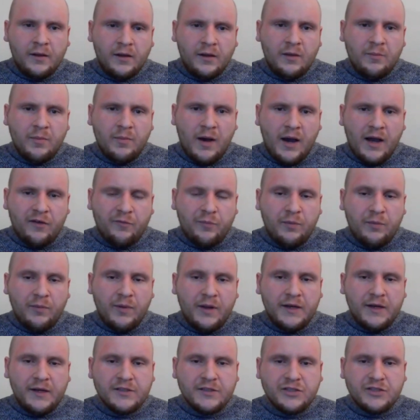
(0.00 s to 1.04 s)
You might have been
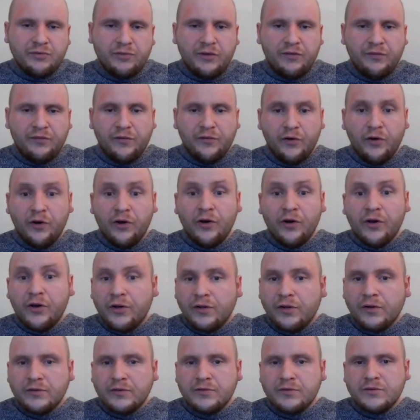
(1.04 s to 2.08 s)
meaning to
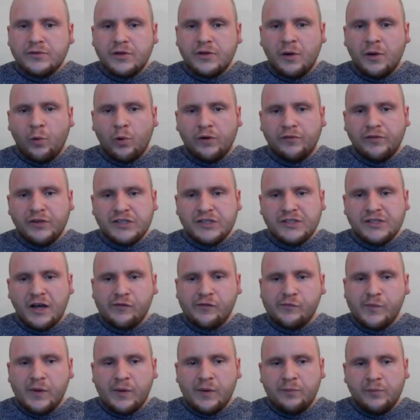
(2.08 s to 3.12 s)
refer one of your
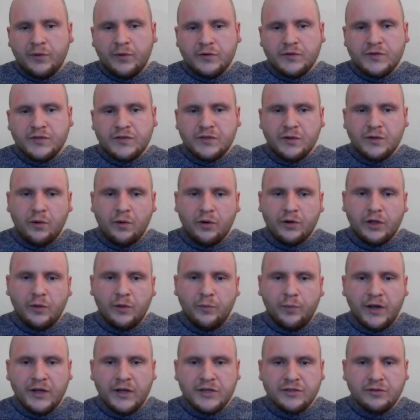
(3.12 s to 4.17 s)
staff members to
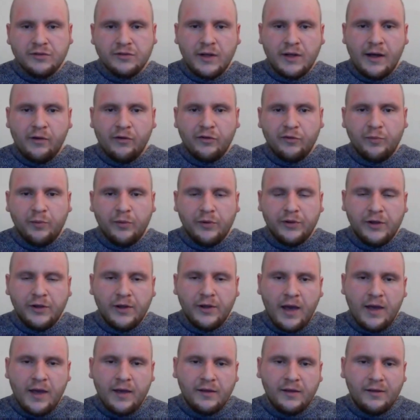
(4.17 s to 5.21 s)
occupational health, but
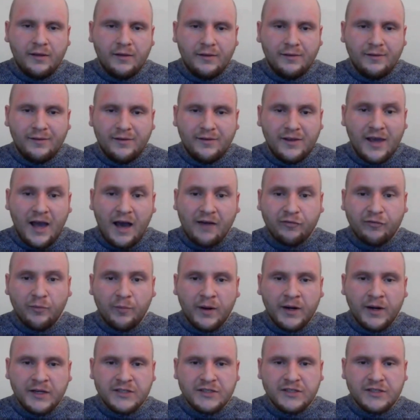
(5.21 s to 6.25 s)
yet you haven't
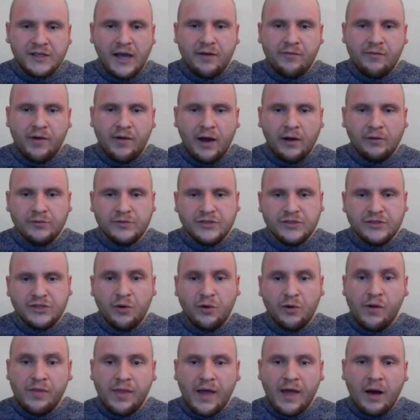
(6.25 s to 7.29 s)
managed to get around to
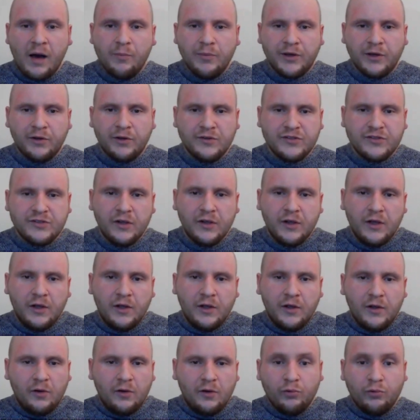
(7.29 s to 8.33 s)
doing that because
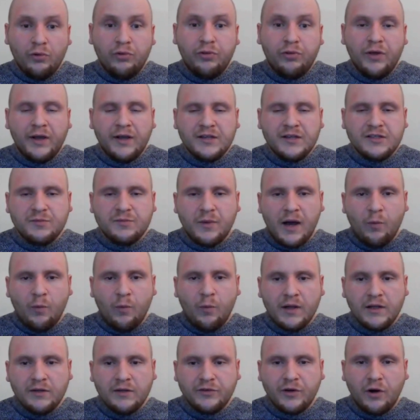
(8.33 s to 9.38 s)
other things might
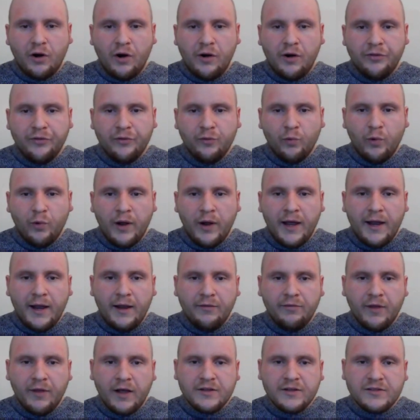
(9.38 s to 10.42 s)
well have got in the way,
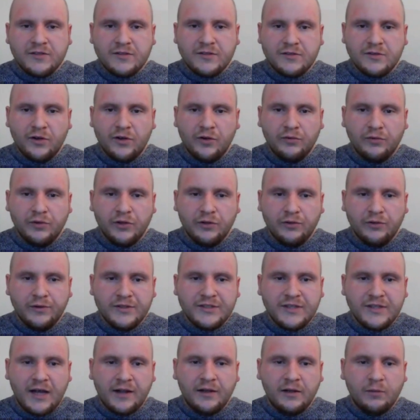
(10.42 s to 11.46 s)
and that's certainly
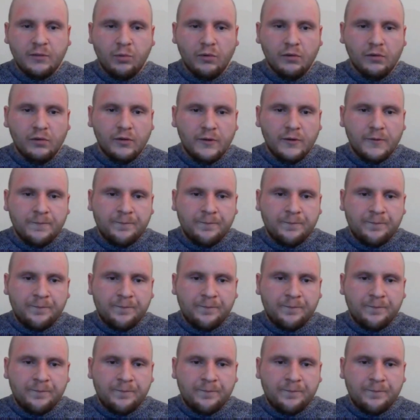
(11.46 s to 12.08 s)
understandable.